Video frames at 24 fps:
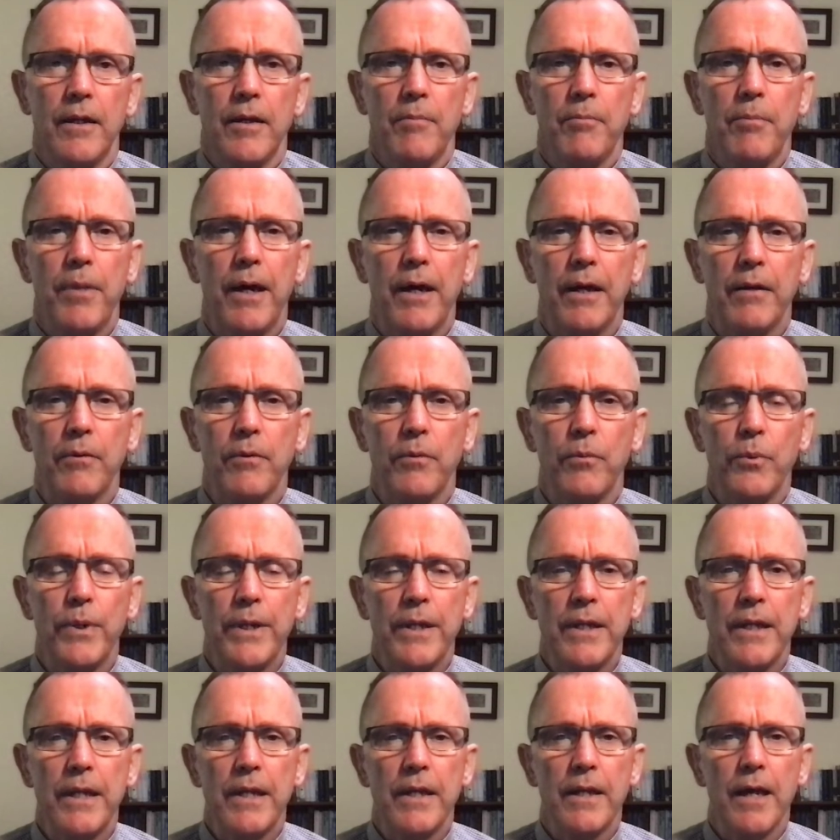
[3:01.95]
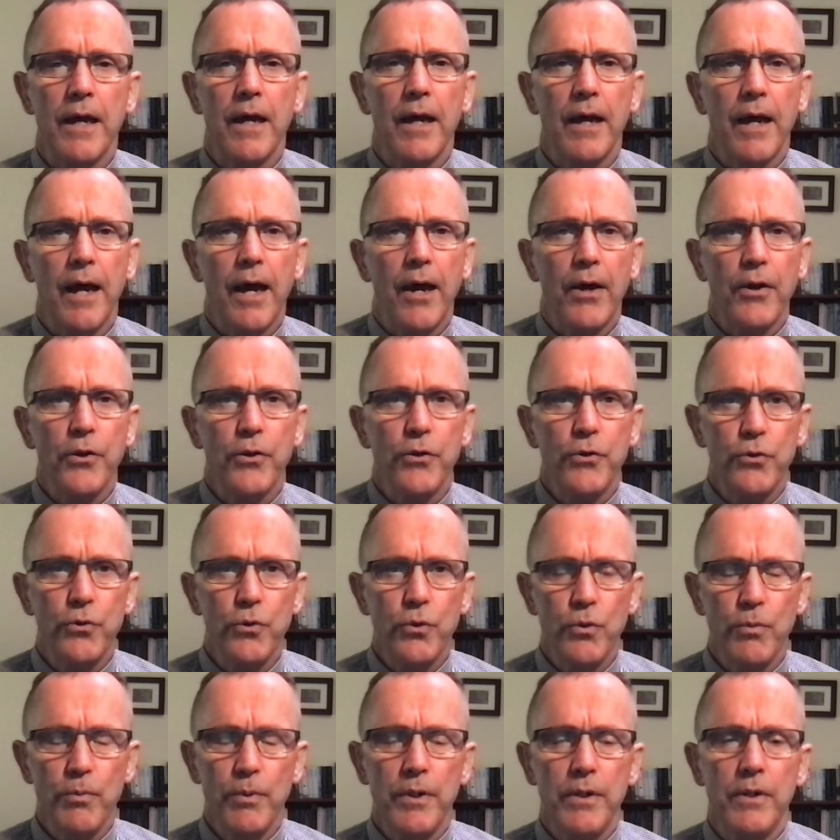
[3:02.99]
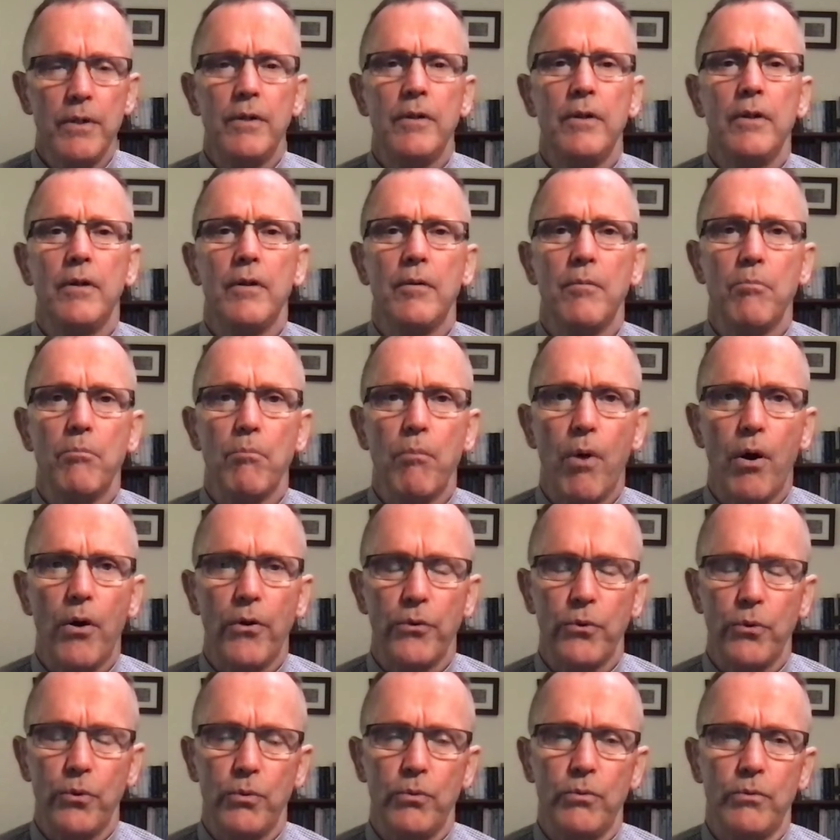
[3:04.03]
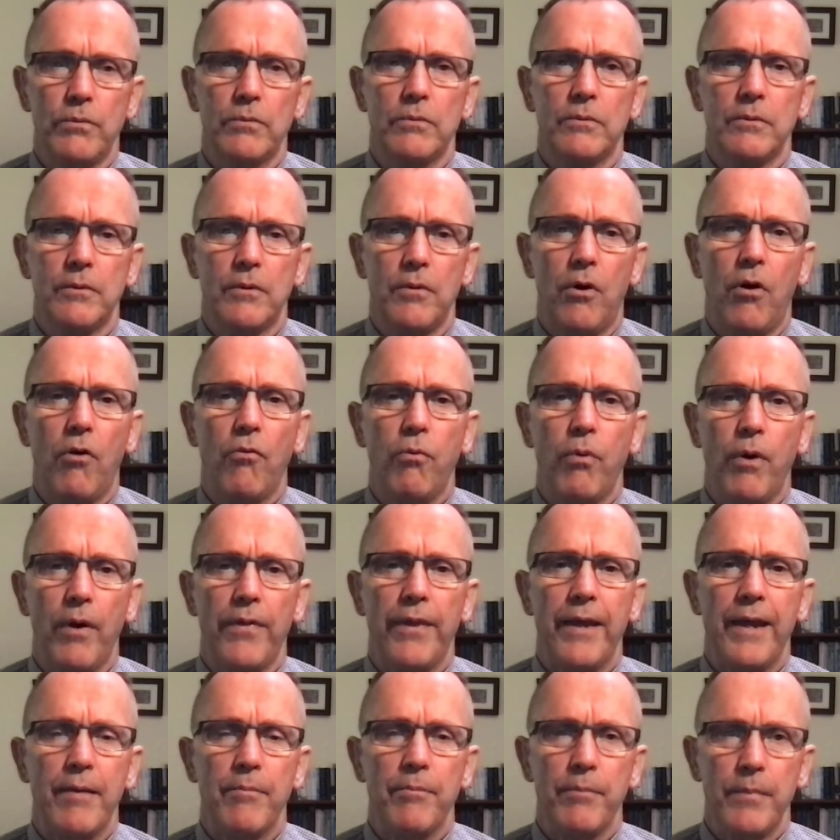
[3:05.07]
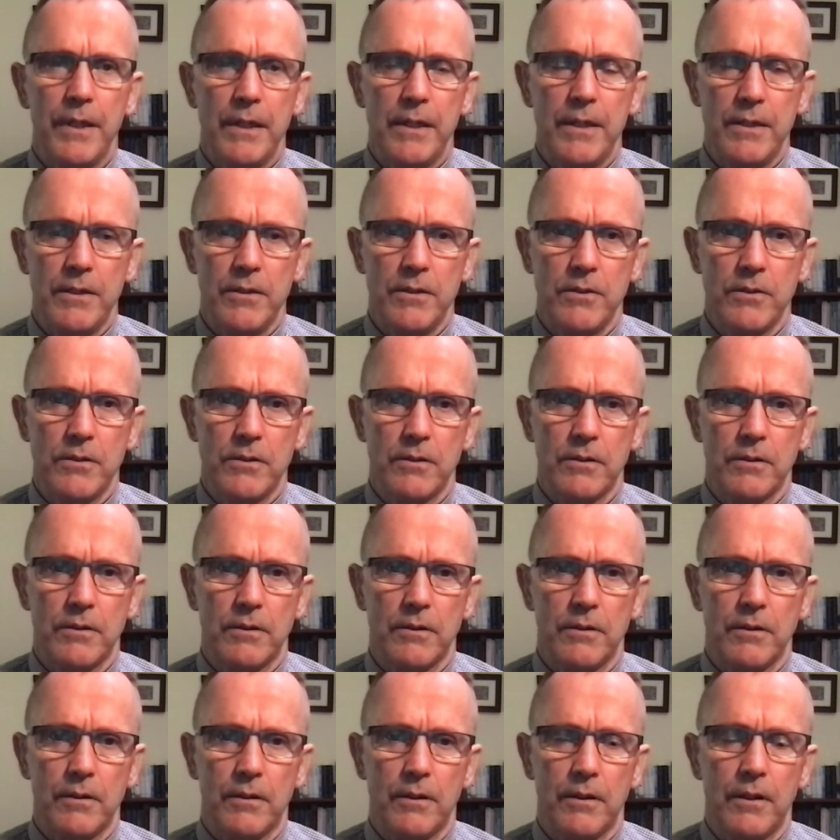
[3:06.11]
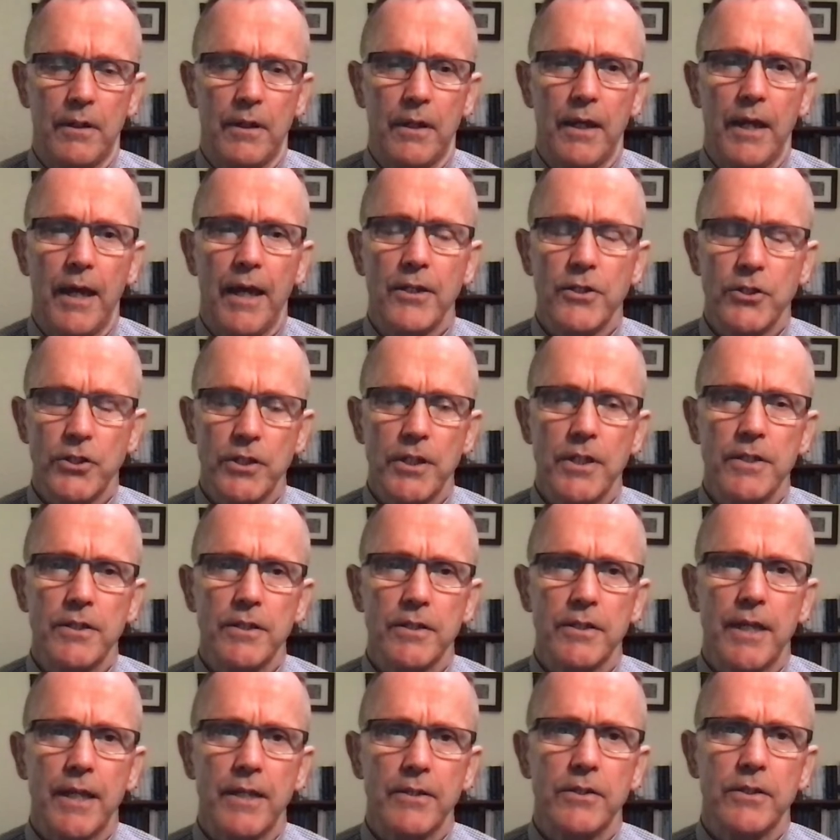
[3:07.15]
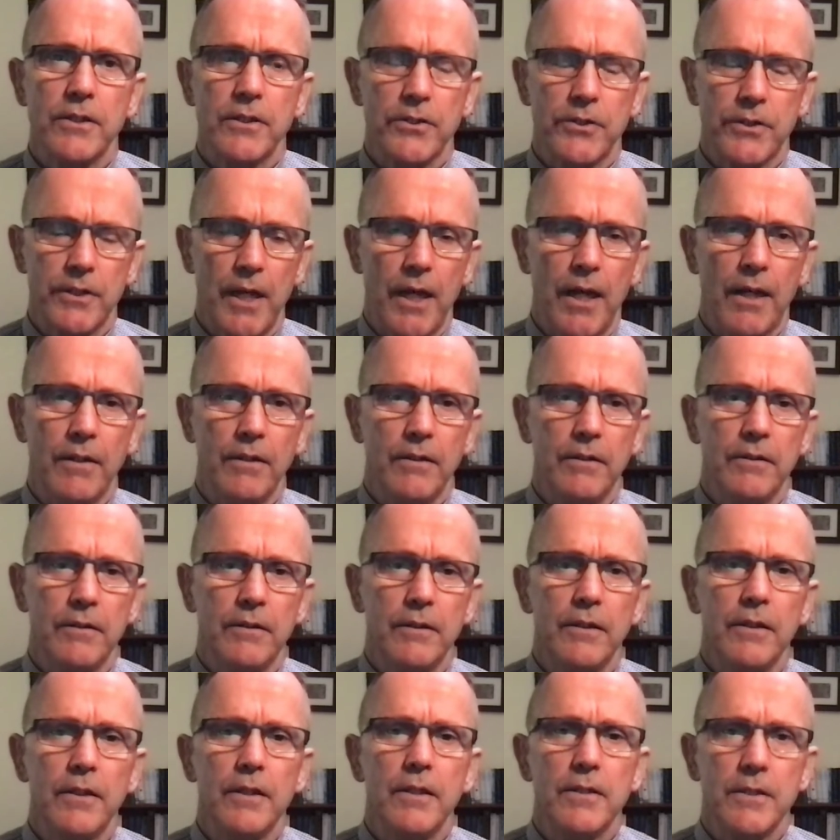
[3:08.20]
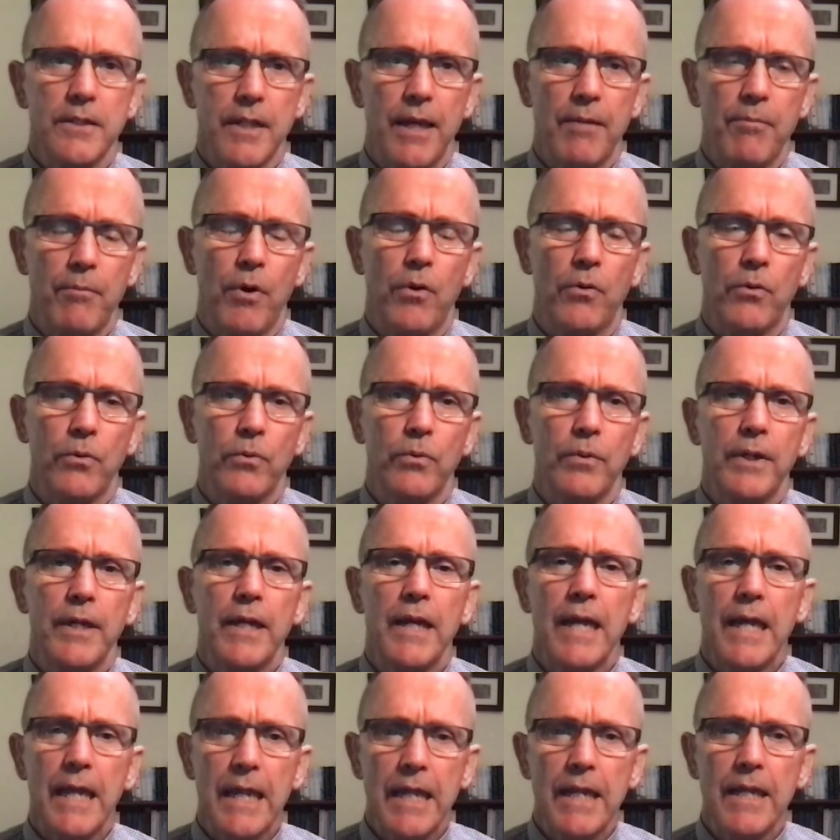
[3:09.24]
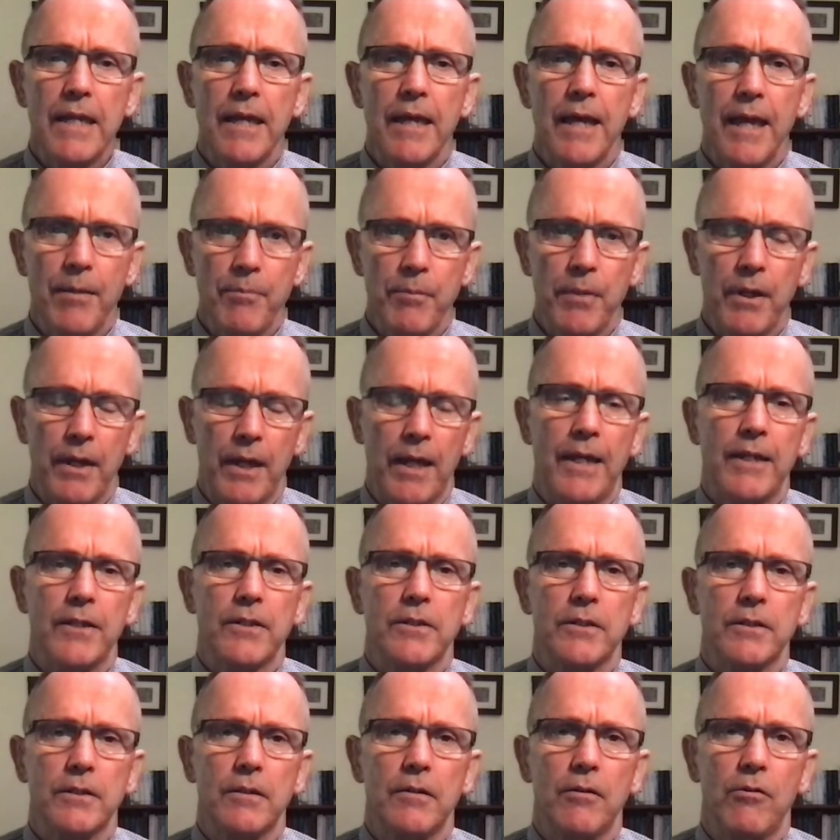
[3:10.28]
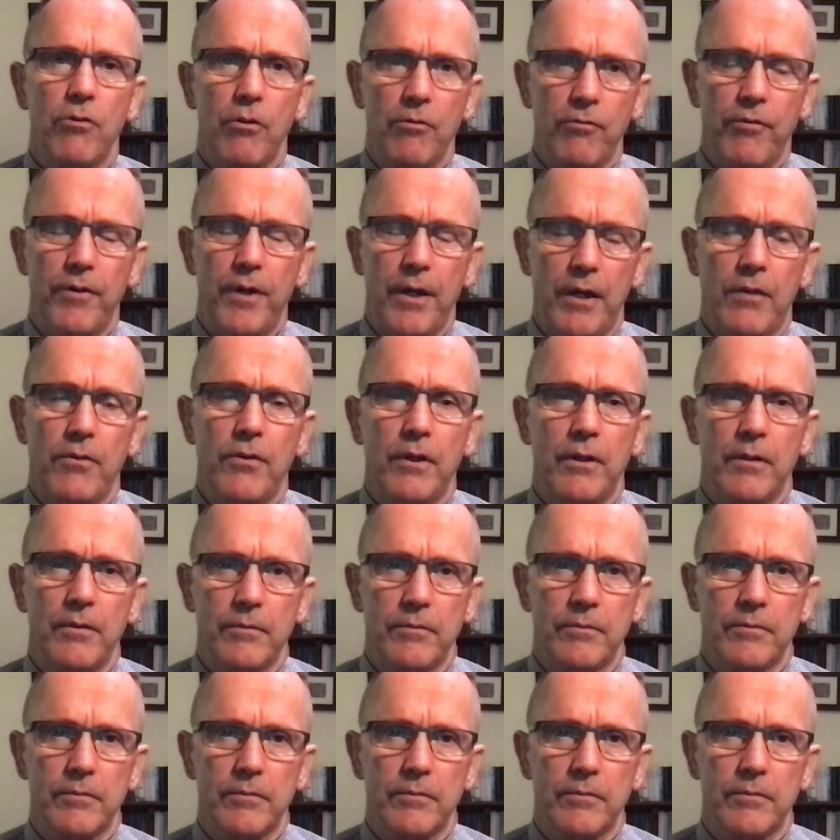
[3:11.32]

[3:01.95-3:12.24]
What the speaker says: but we need a human model of what that means. And Jesus, as the Son, is that model. He emulates the Father.